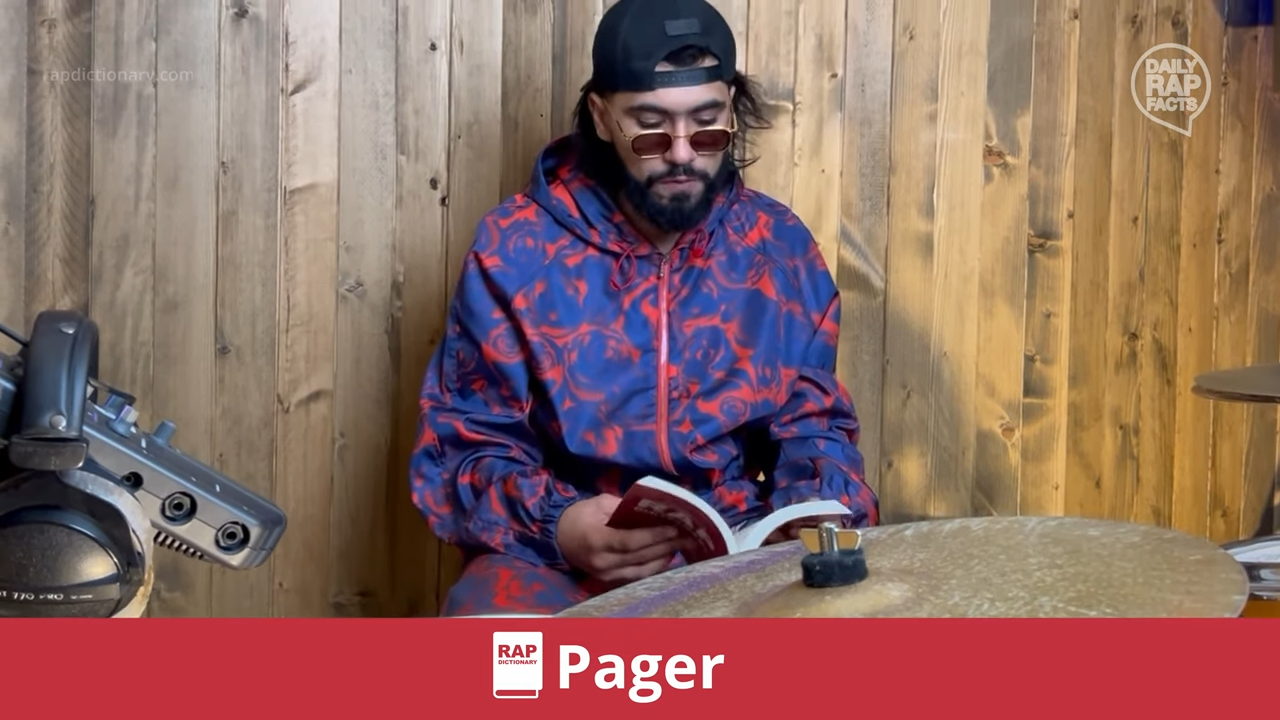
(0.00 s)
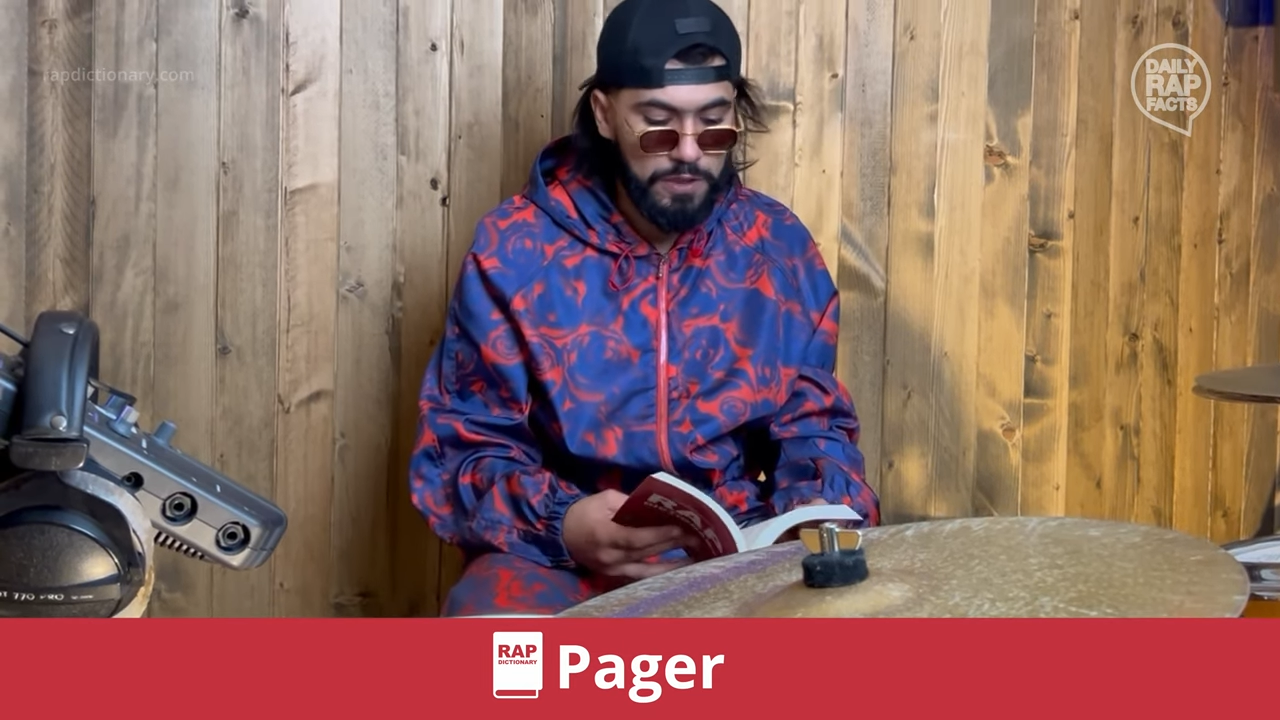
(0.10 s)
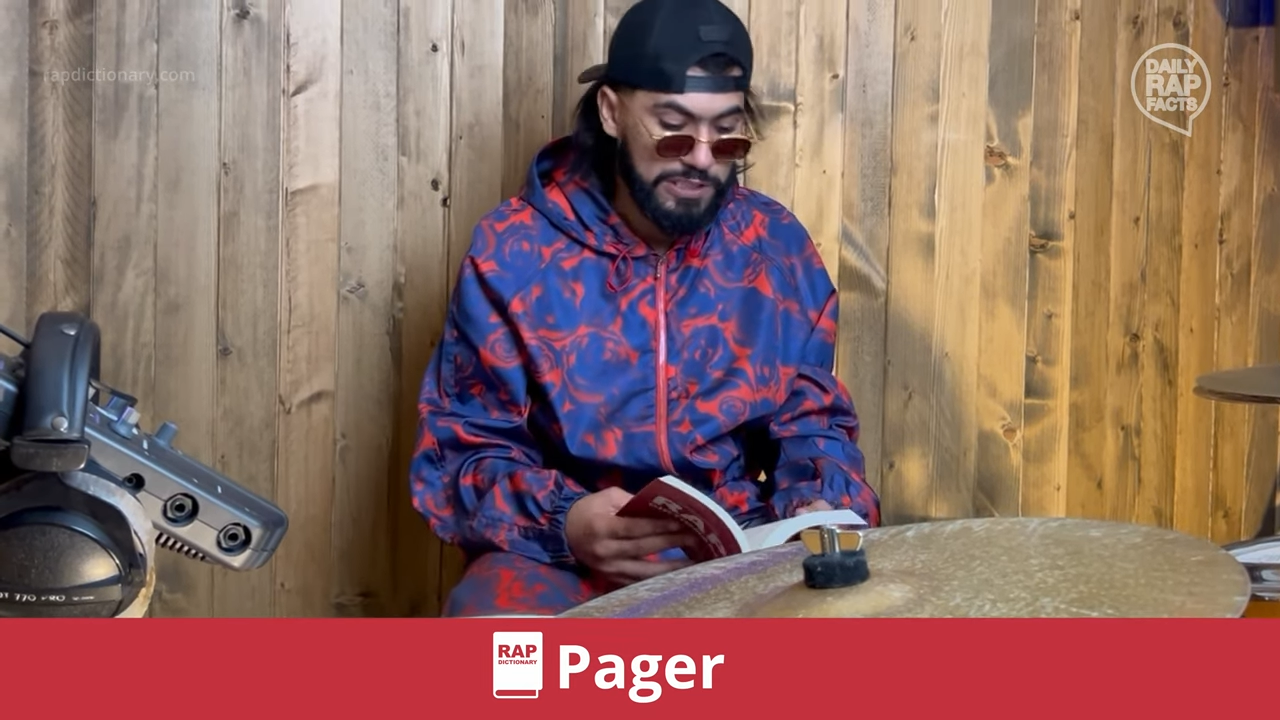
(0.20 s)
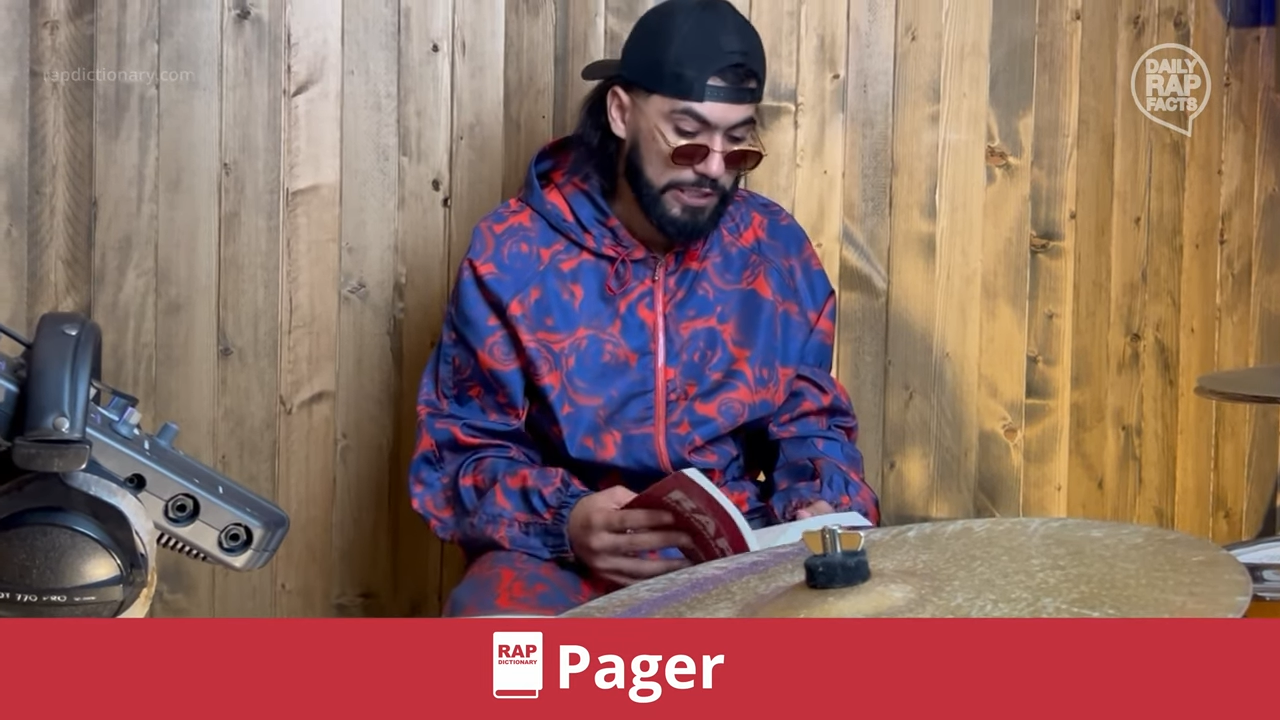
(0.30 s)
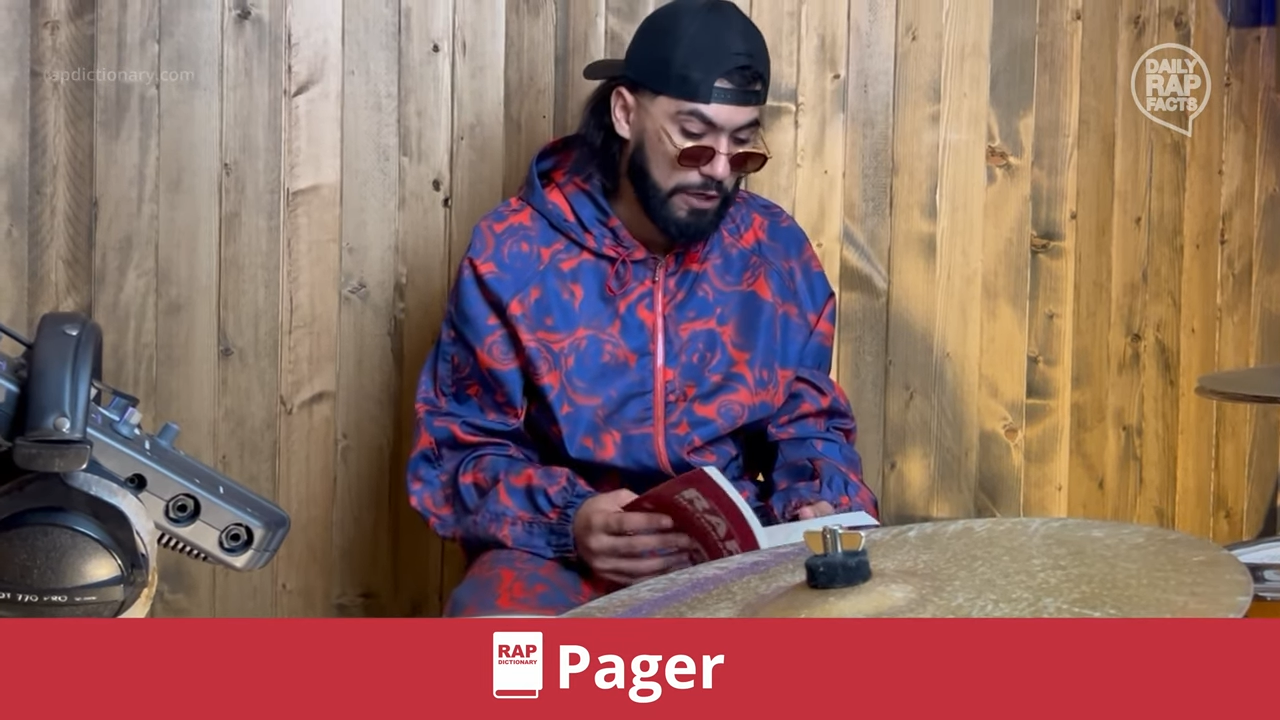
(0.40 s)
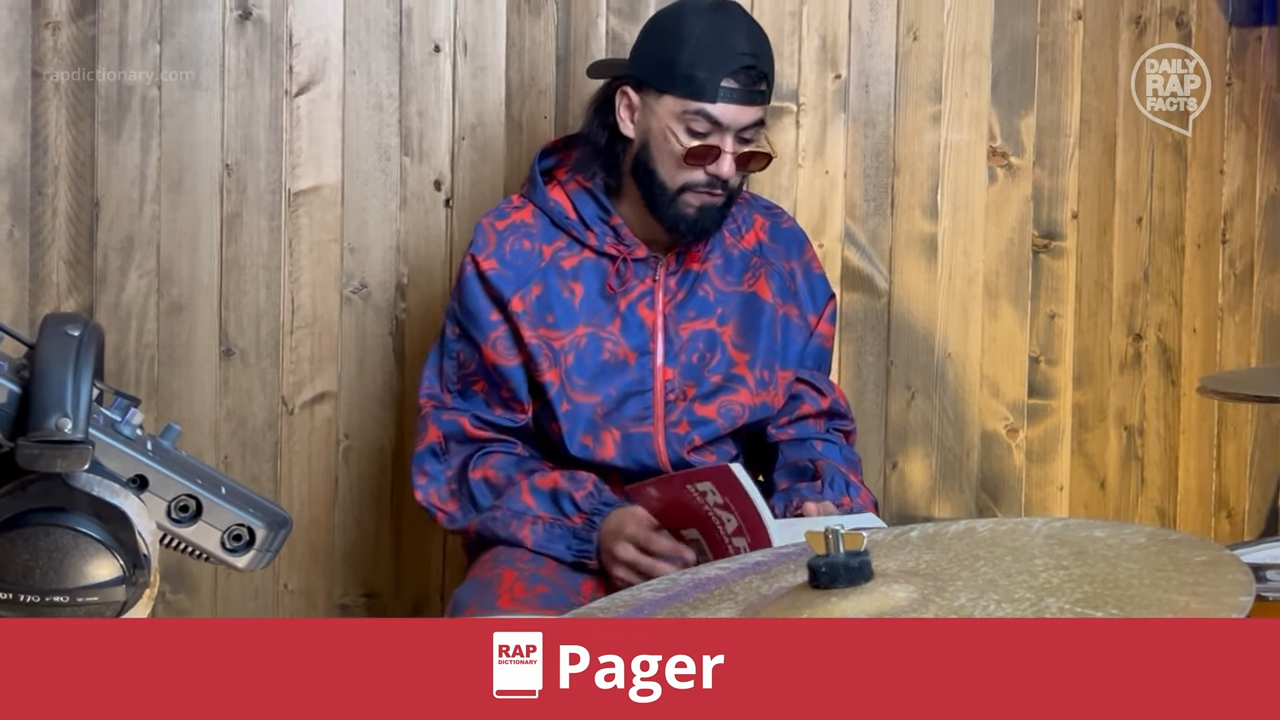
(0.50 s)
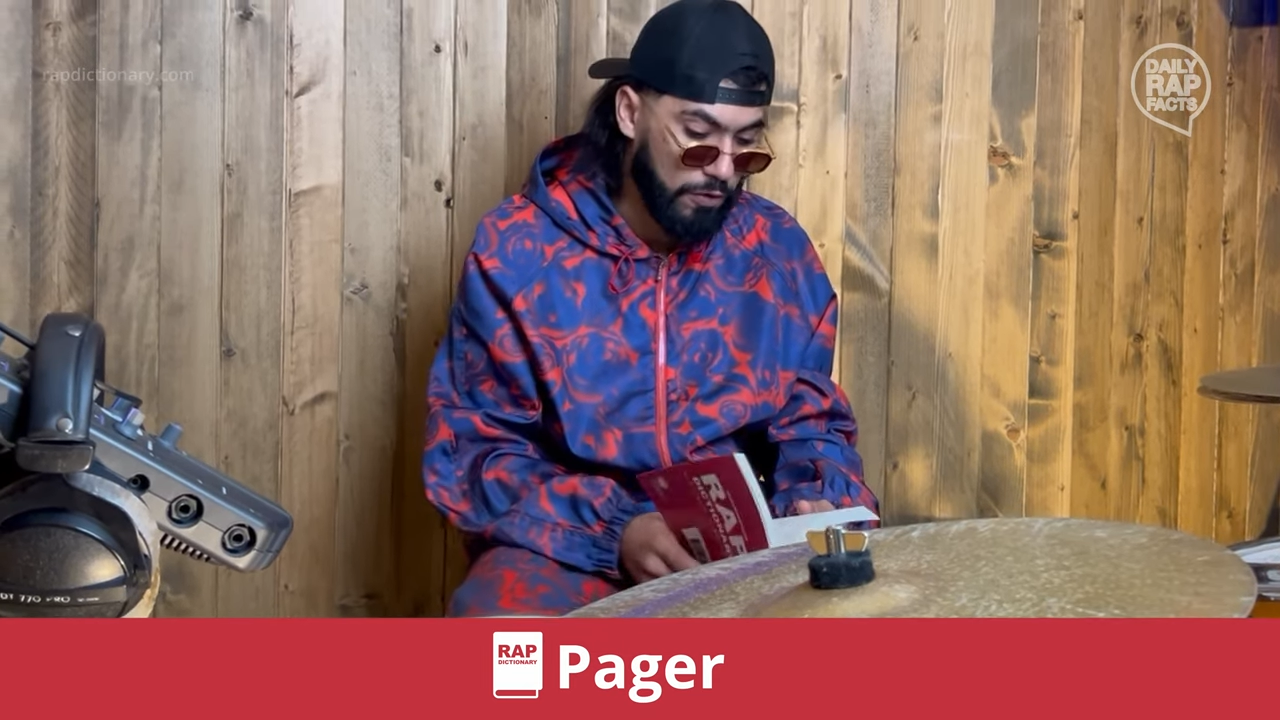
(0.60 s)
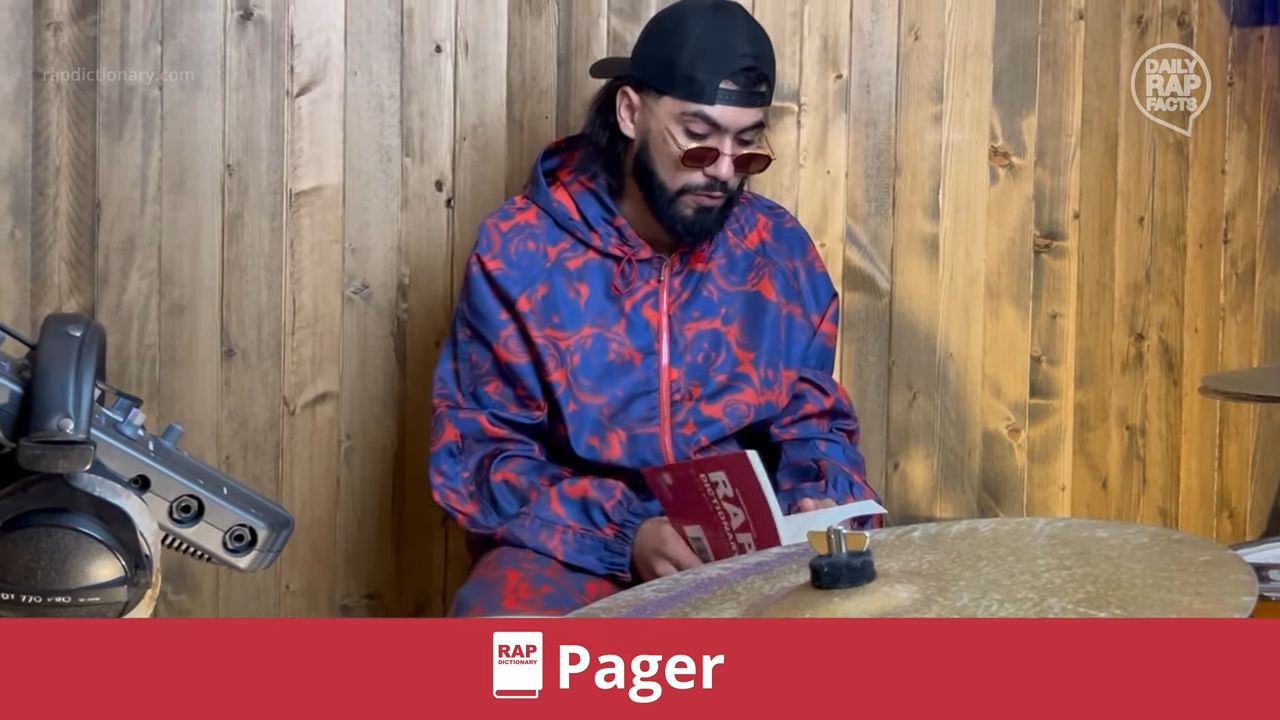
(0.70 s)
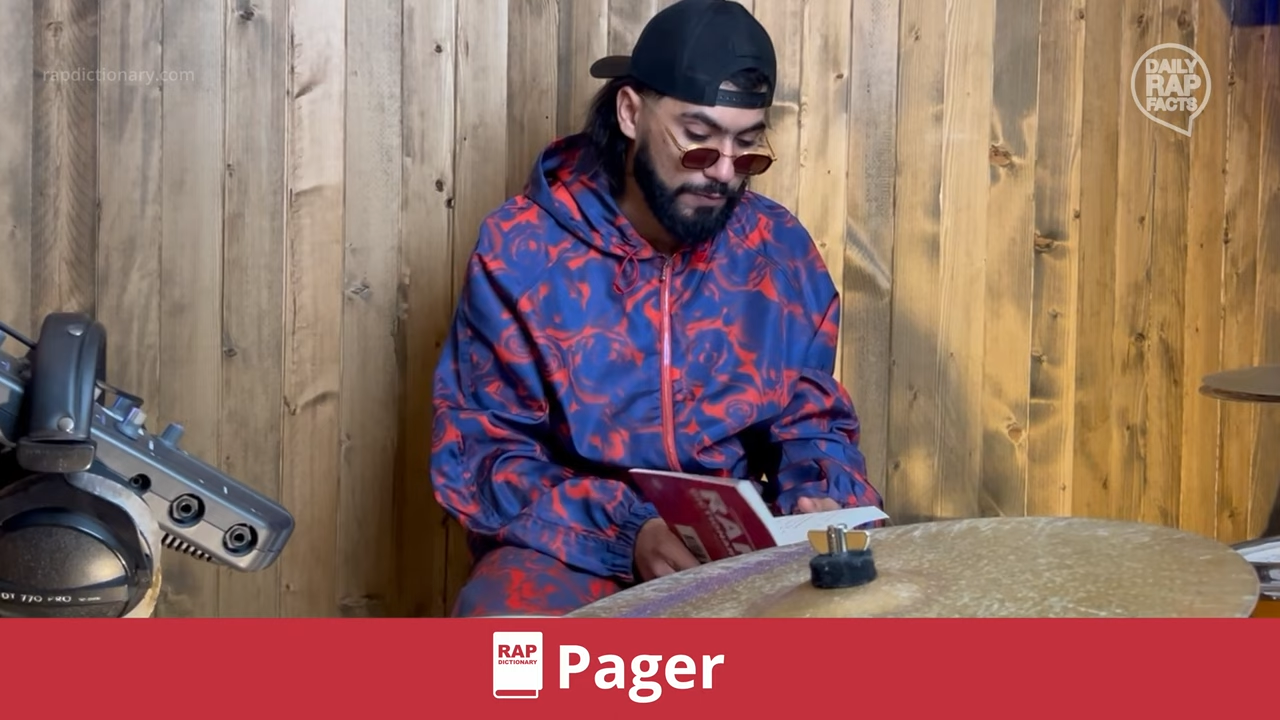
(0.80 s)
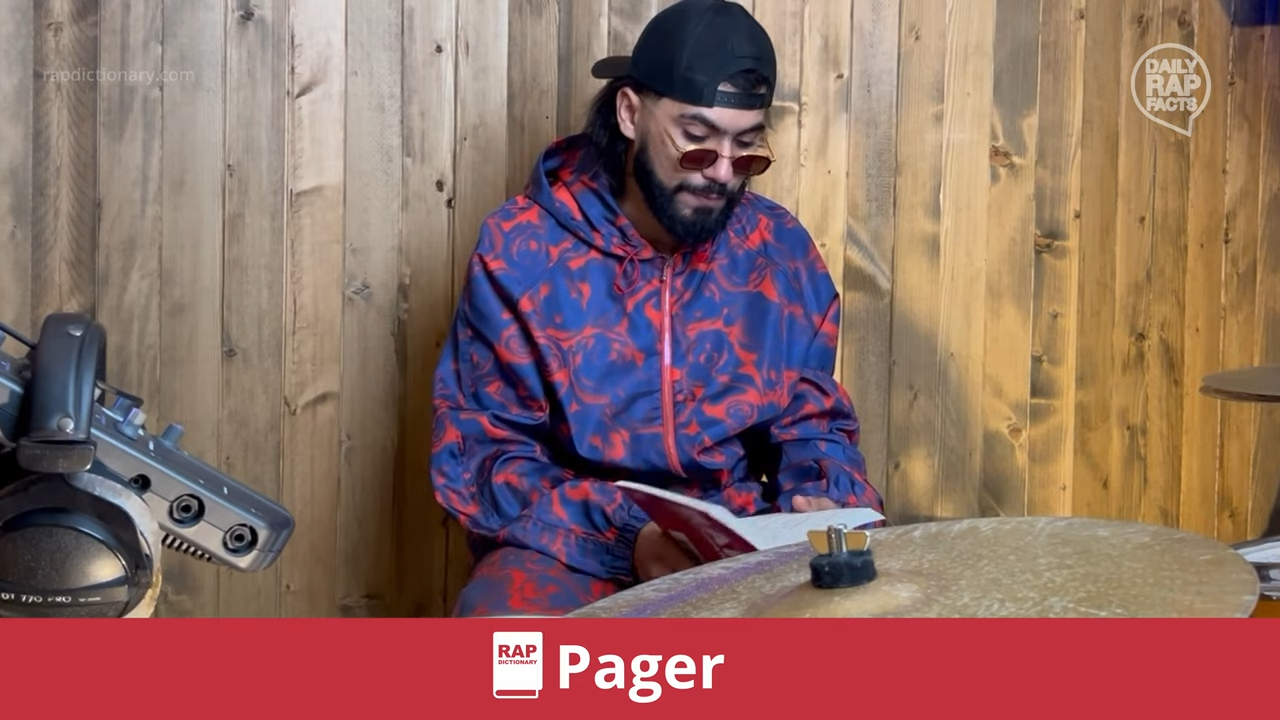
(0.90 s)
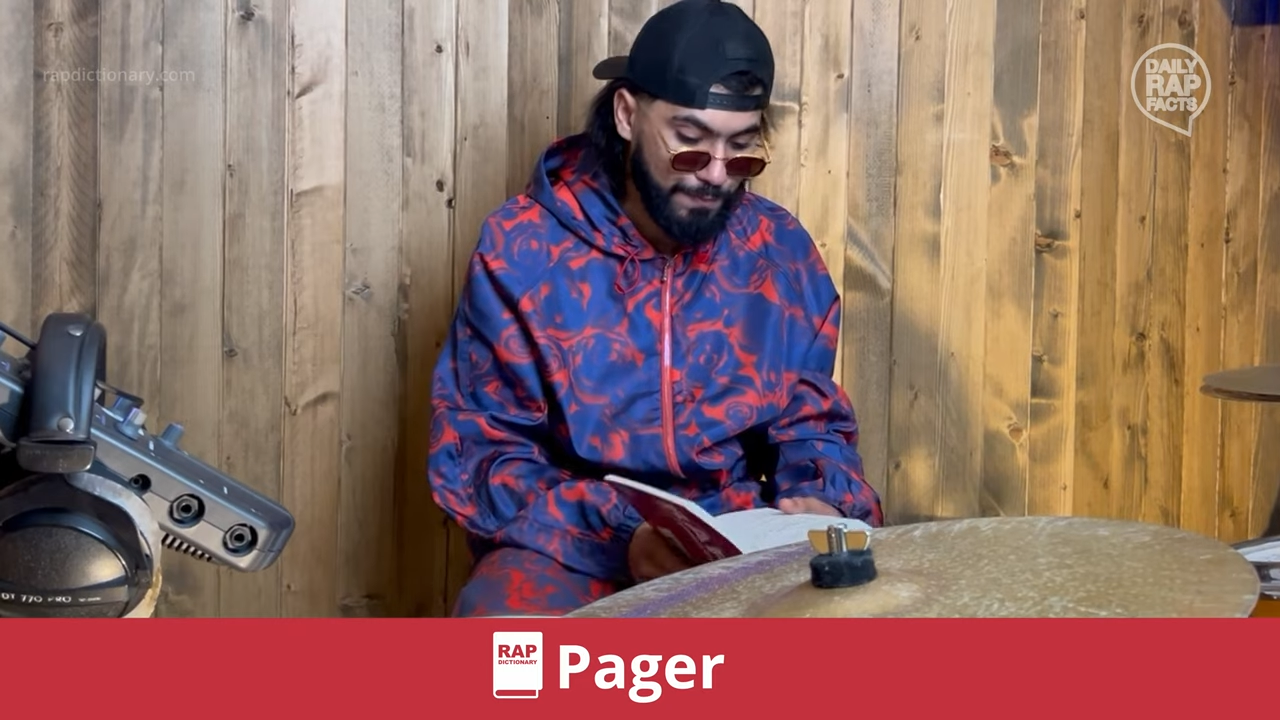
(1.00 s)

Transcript: a cell phone.